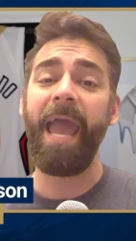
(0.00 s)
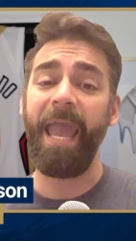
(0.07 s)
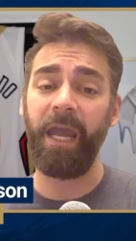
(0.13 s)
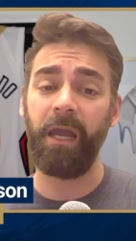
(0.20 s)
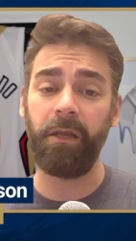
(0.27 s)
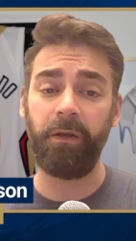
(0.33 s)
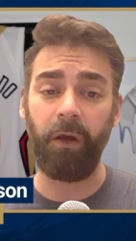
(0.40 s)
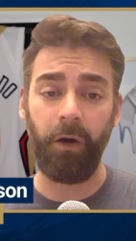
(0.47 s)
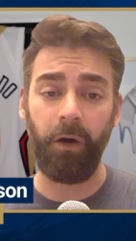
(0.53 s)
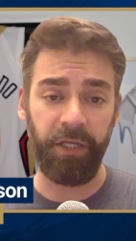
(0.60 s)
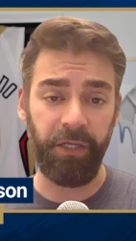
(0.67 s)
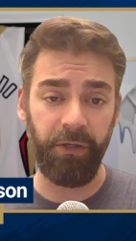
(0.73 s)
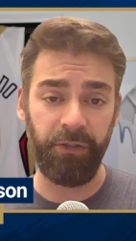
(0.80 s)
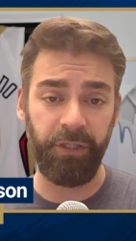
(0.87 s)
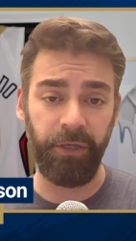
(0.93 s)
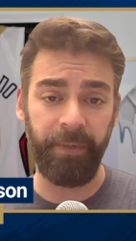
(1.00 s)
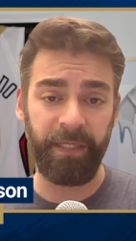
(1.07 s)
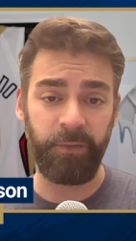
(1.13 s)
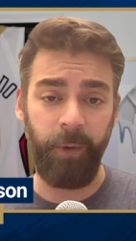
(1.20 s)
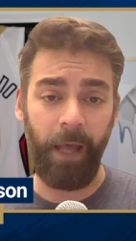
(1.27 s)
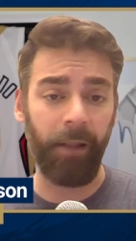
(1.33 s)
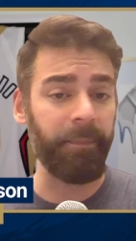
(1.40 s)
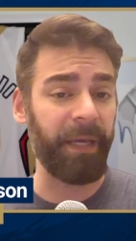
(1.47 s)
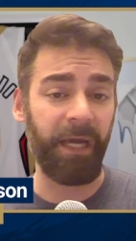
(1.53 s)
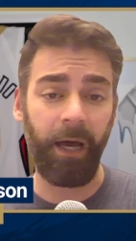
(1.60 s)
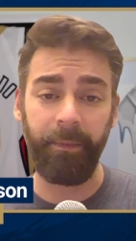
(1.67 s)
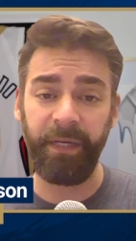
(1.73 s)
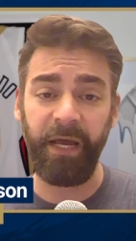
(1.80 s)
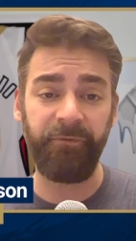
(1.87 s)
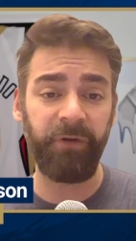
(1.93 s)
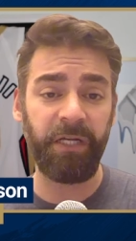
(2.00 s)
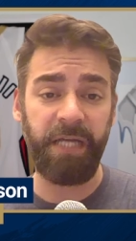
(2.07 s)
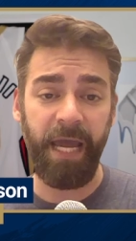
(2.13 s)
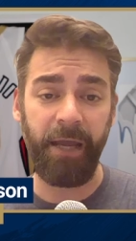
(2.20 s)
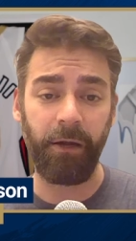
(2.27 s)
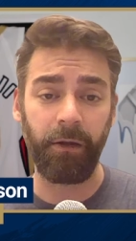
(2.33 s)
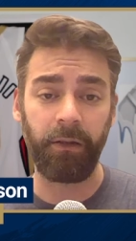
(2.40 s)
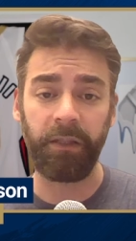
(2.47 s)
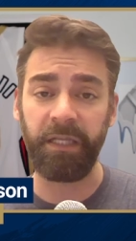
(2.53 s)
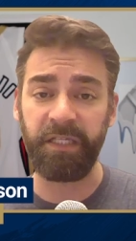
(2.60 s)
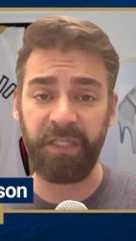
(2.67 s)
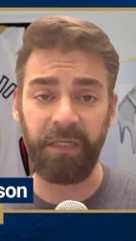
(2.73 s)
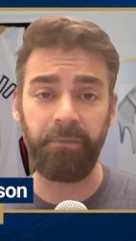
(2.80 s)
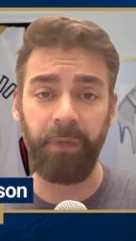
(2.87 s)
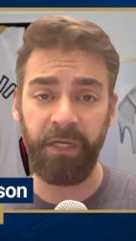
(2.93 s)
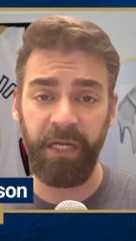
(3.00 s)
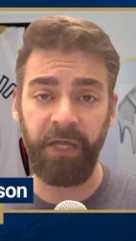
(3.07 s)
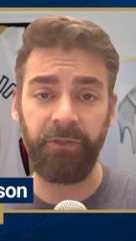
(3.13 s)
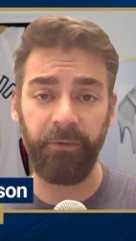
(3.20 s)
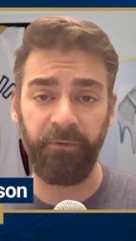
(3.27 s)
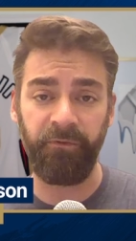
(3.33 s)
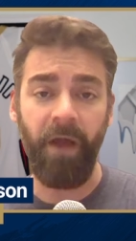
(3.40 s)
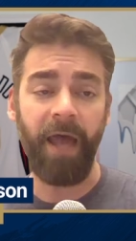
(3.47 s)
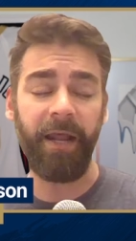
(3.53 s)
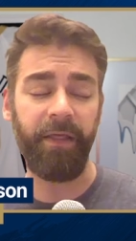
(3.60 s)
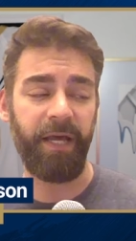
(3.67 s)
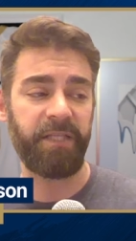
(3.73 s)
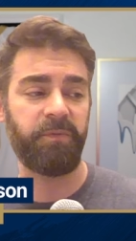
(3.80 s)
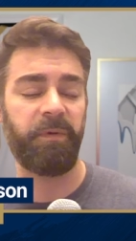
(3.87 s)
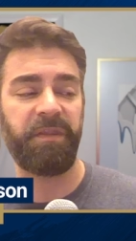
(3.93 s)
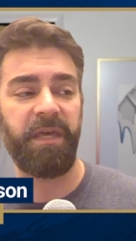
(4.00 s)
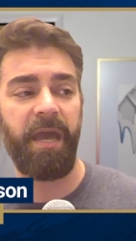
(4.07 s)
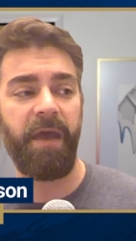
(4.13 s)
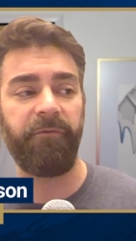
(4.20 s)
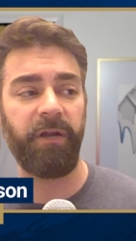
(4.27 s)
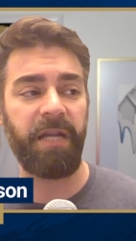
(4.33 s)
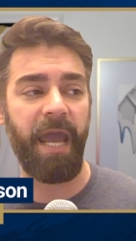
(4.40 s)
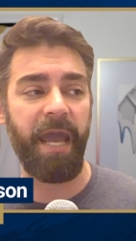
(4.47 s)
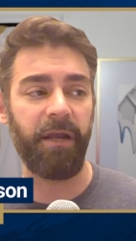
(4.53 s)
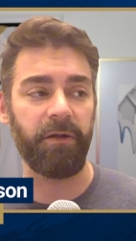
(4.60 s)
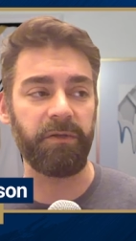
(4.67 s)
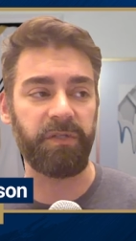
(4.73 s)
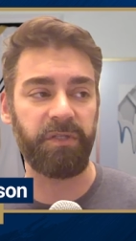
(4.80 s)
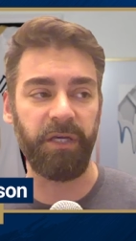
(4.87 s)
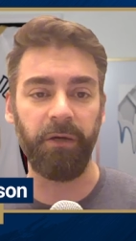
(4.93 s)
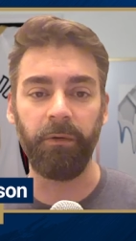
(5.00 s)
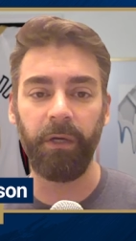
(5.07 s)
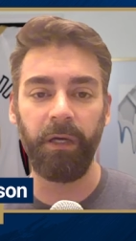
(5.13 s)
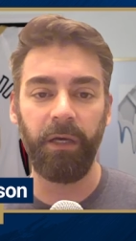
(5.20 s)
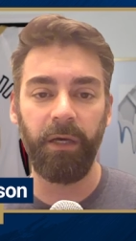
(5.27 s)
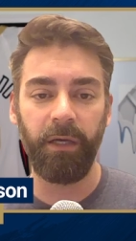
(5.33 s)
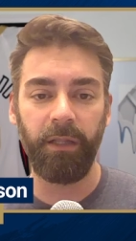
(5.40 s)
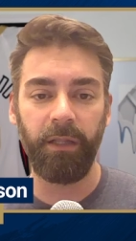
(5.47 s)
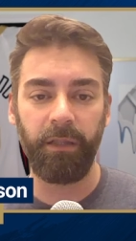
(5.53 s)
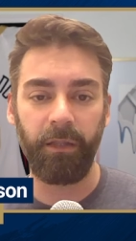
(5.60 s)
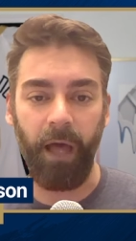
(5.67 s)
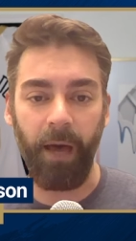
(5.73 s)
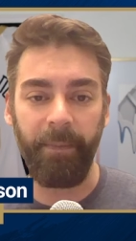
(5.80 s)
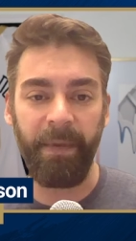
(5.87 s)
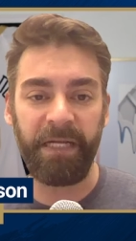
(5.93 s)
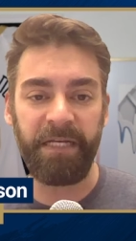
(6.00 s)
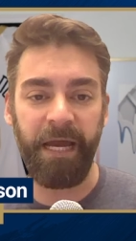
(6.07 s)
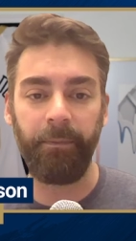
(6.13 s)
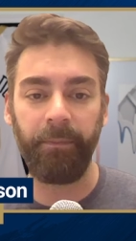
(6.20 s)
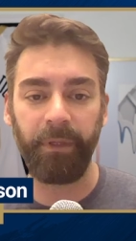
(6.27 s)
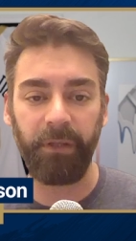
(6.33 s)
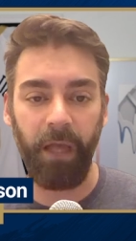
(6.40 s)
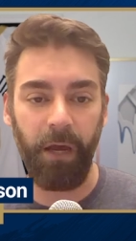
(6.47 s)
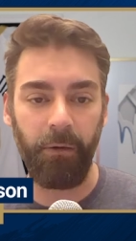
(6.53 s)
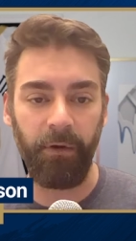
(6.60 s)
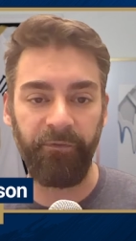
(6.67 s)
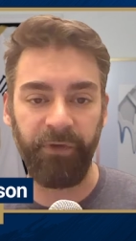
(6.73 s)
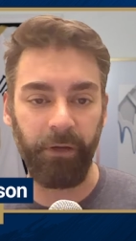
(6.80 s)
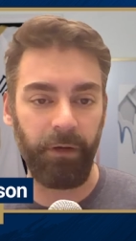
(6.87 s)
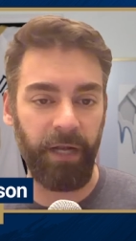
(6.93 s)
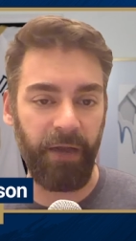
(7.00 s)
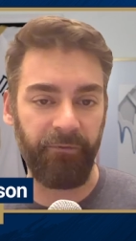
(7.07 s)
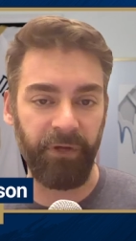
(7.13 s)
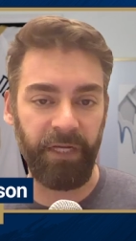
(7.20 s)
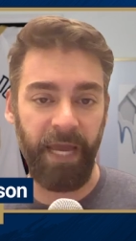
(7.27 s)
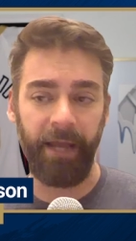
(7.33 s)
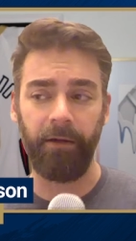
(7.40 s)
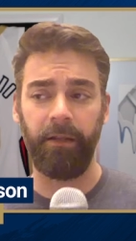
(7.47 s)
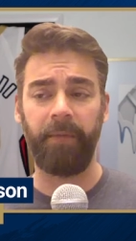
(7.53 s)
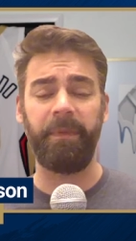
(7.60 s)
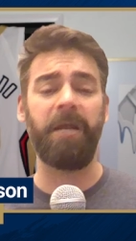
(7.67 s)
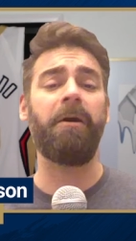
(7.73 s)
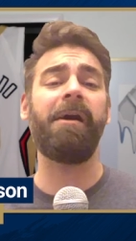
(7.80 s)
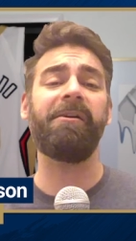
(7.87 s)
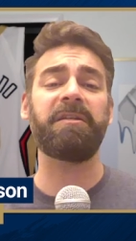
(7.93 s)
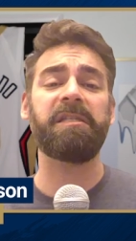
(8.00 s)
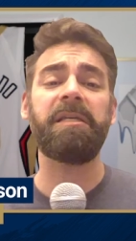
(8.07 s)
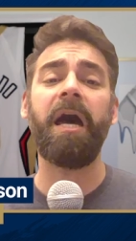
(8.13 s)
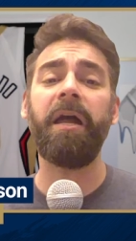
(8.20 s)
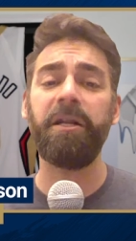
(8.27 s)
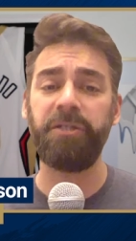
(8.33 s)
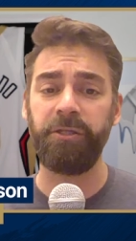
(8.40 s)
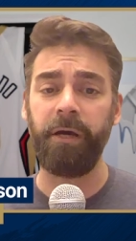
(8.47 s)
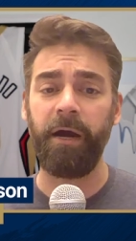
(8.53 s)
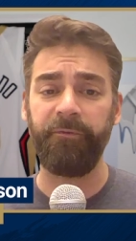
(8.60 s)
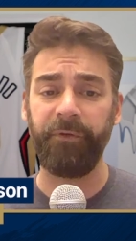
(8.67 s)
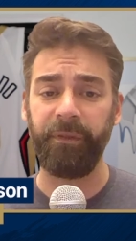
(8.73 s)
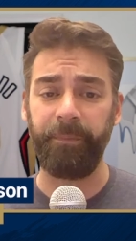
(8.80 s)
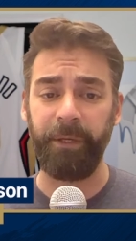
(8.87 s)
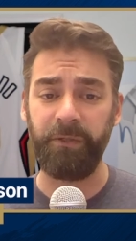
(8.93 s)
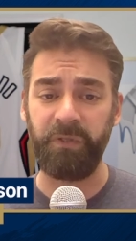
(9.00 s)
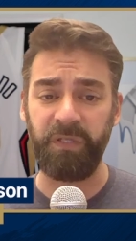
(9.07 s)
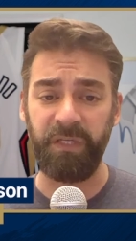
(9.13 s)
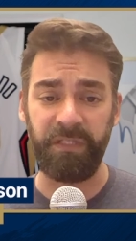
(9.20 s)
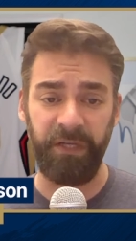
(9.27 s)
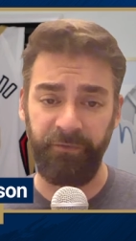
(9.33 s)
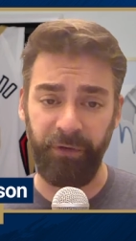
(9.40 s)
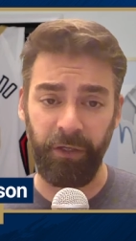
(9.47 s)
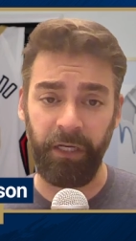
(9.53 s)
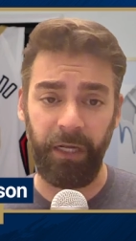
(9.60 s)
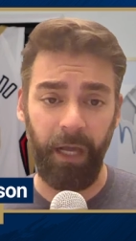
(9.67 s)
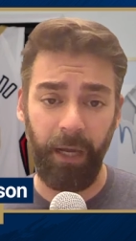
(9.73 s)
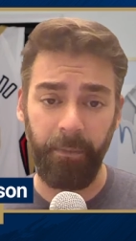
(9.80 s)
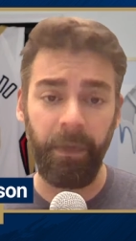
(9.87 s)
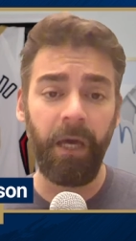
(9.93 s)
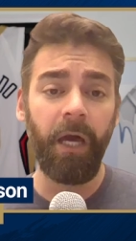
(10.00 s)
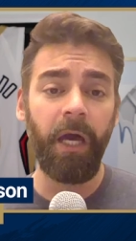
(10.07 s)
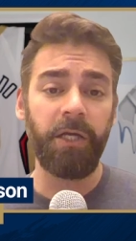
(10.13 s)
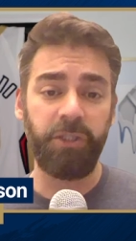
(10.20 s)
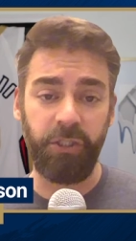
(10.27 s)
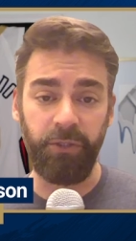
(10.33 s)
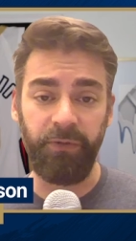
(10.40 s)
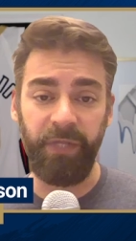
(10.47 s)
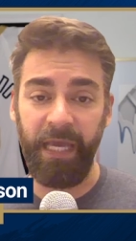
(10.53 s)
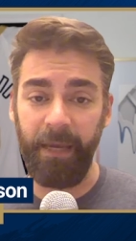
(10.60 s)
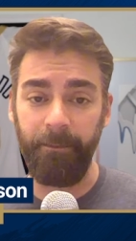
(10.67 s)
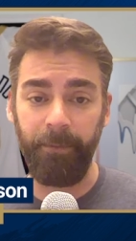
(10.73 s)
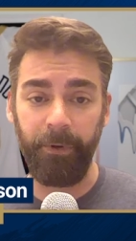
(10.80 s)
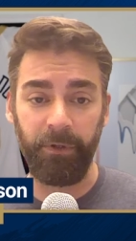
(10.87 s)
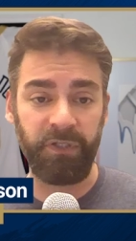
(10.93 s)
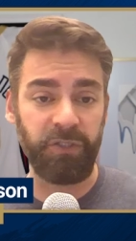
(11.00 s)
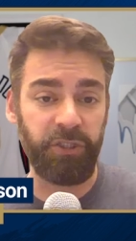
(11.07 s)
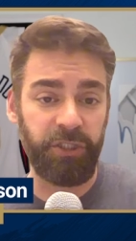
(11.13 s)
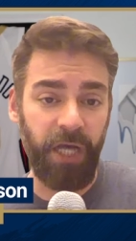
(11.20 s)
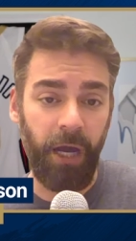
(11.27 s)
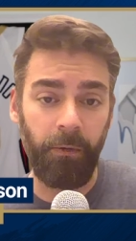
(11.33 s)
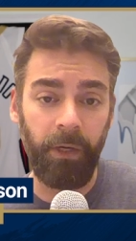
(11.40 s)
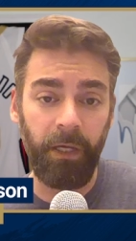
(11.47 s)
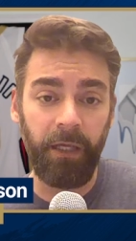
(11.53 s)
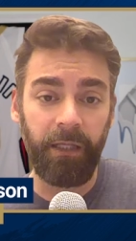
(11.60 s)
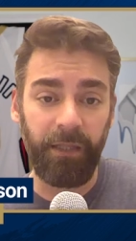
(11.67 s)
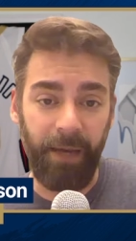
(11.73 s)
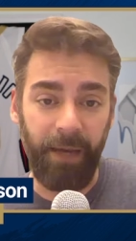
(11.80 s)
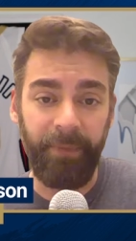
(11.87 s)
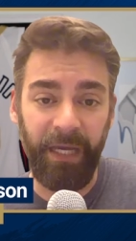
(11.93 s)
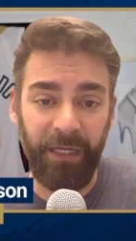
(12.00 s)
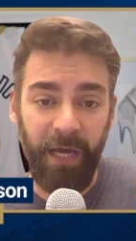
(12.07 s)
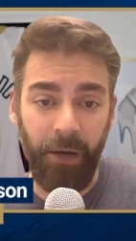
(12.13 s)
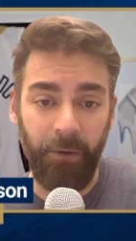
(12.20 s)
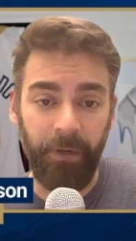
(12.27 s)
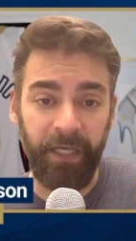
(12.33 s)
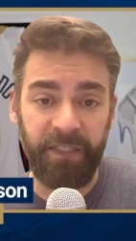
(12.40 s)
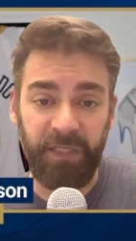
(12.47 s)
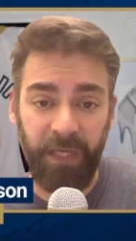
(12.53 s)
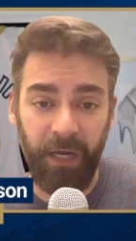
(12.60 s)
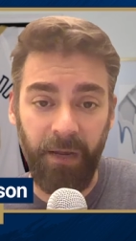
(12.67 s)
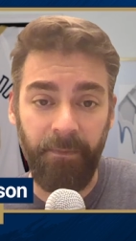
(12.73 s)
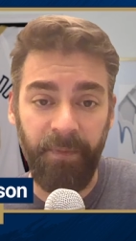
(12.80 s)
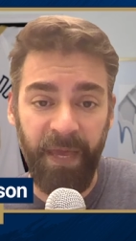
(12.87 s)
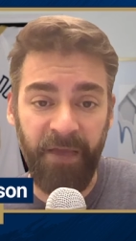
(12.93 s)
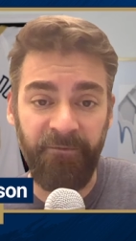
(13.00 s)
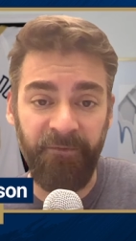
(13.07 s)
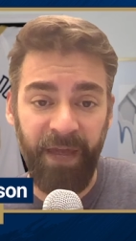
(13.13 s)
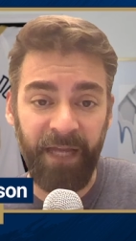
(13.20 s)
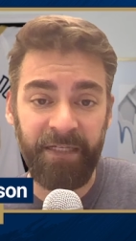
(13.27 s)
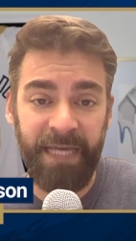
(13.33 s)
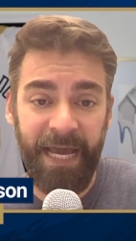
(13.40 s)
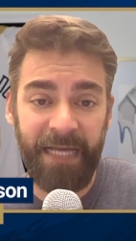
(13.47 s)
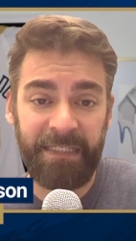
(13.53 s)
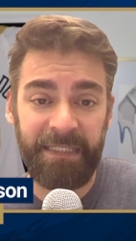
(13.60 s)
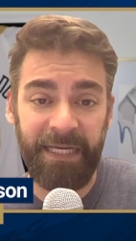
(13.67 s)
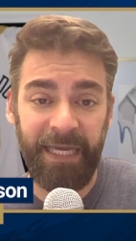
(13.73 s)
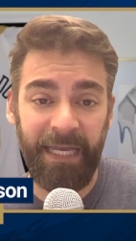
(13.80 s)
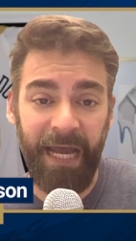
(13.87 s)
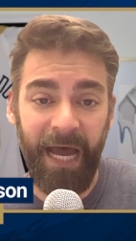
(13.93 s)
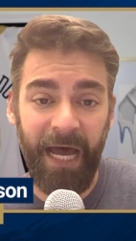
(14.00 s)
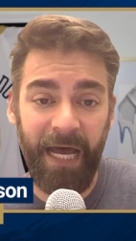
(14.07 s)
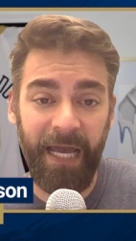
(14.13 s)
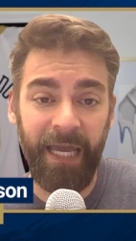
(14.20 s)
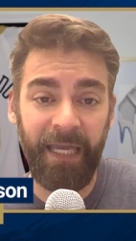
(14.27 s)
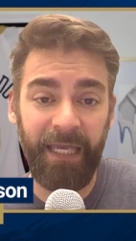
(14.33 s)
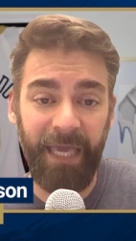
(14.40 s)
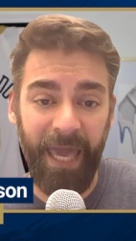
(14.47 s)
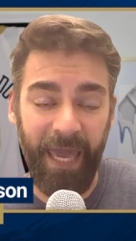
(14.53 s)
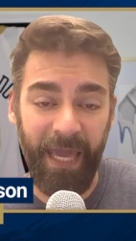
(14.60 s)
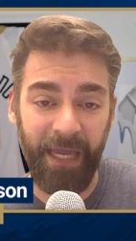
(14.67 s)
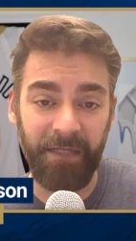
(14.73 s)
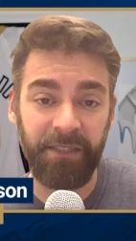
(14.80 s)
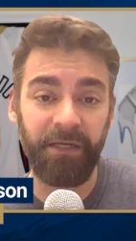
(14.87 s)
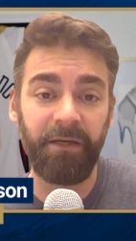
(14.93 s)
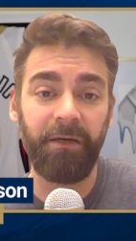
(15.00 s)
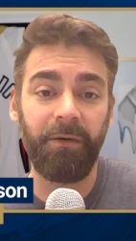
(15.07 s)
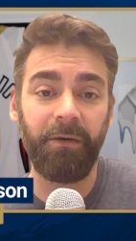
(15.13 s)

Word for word: and on YouTube as well. And become an everydayer. Listen Monday through Friday. That's what the everydayers do. Comment down below if you're an everydayer. Let me know how excited you are for the postseason. If you're going to come to the in-person show, let me know. It's going to be fantastic, and I can't